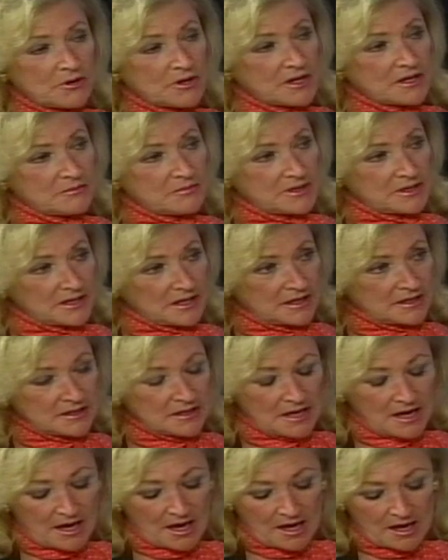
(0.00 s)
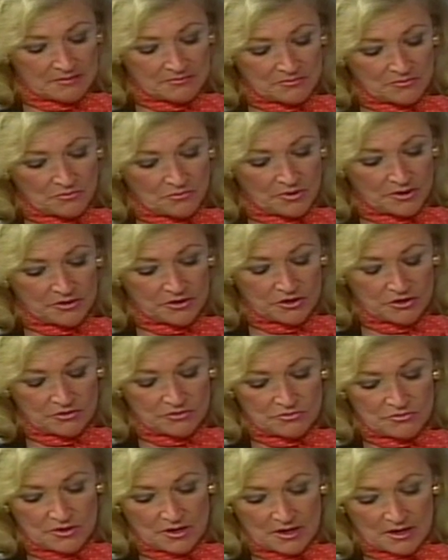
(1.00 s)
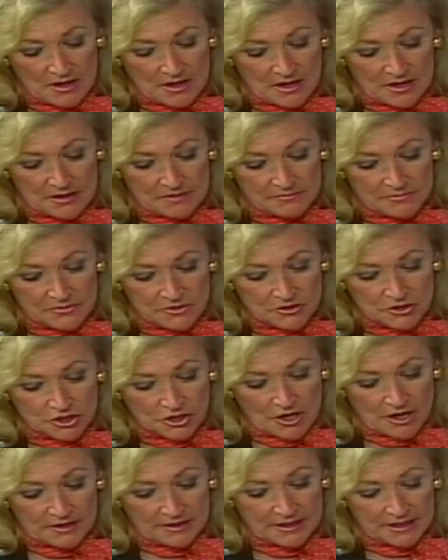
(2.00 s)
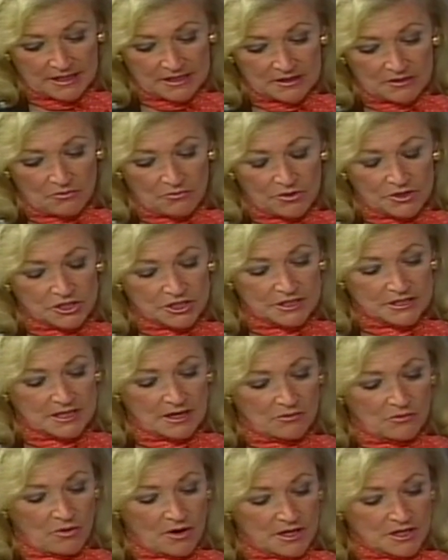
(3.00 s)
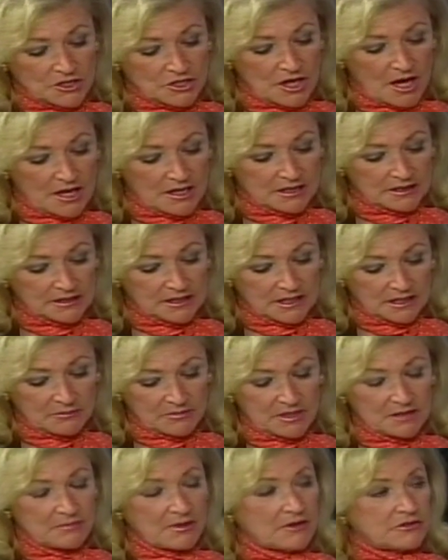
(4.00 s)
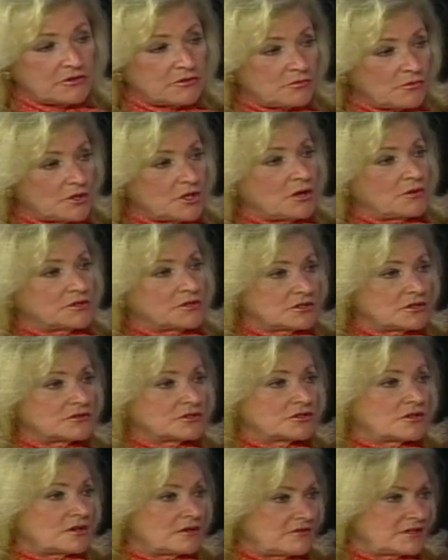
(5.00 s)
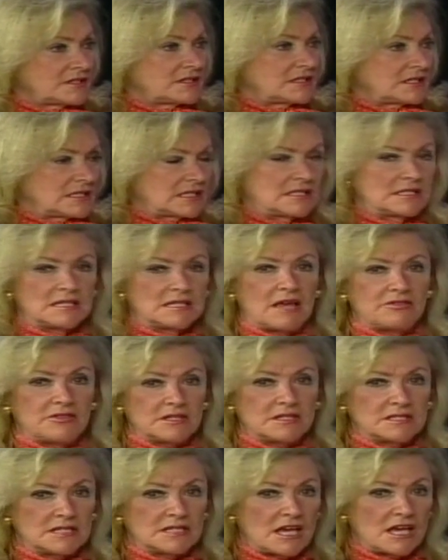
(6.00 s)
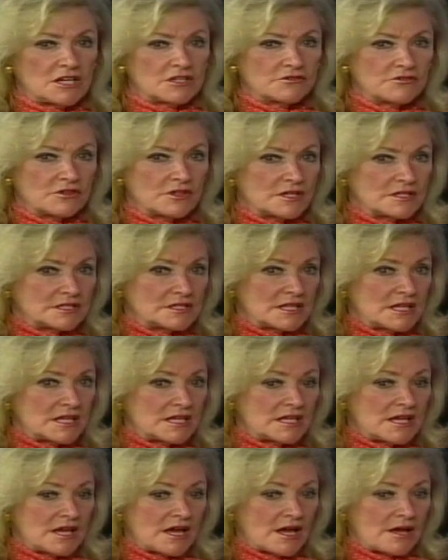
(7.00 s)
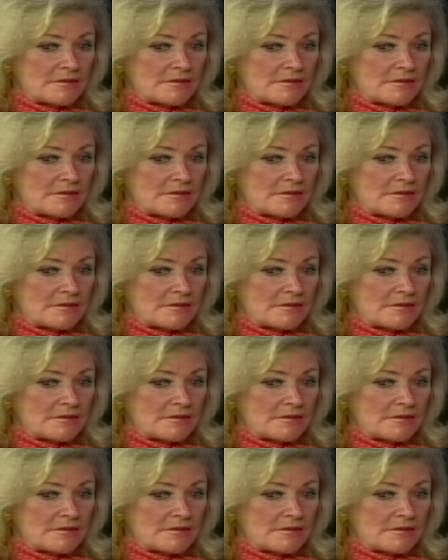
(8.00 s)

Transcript: we're going to begin with you, Charlene, which is I want to talk a little bit about the, sort of as to set the stage for this, the